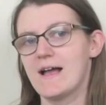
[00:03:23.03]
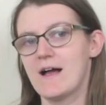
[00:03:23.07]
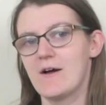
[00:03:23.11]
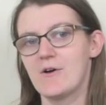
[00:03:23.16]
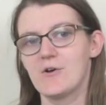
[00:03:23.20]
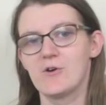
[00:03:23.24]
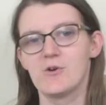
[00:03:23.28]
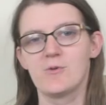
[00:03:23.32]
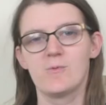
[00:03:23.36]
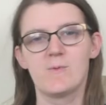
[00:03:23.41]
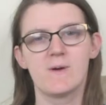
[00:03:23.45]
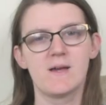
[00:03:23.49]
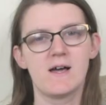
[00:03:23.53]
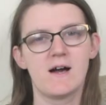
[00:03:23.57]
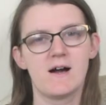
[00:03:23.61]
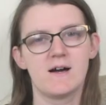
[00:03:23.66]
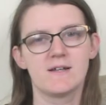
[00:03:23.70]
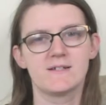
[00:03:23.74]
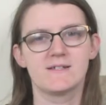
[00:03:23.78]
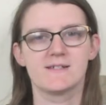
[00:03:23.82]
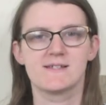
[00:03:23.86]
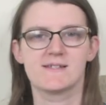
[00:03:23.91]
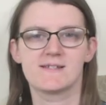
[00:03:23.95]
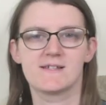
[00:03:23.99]
out who we are,
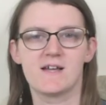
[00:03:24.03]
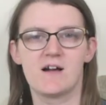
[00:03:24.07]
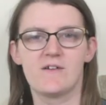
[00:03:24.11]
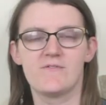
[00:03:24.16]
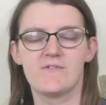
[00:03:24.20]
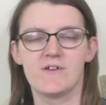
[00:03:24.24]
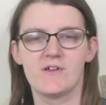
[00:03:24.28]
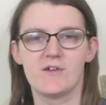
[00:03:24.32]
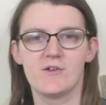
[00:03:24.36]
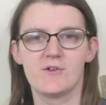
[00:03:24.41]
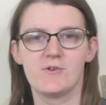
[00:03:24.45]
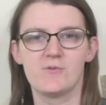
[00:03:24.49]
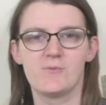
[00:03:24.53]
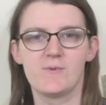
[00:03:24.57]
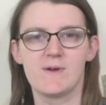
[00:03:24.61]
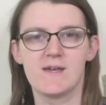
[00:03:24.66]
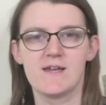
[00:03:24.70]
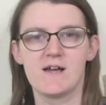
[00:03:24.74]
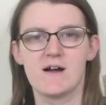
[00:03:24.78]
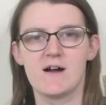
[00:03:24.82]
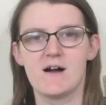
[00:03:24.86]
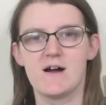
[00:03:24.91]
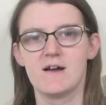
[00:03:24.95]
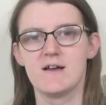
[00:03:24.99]
discover who we
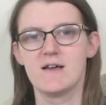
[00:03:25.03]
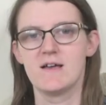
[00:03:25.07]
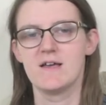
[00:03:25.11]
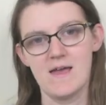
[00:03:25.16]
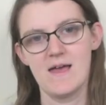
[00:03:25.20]
are,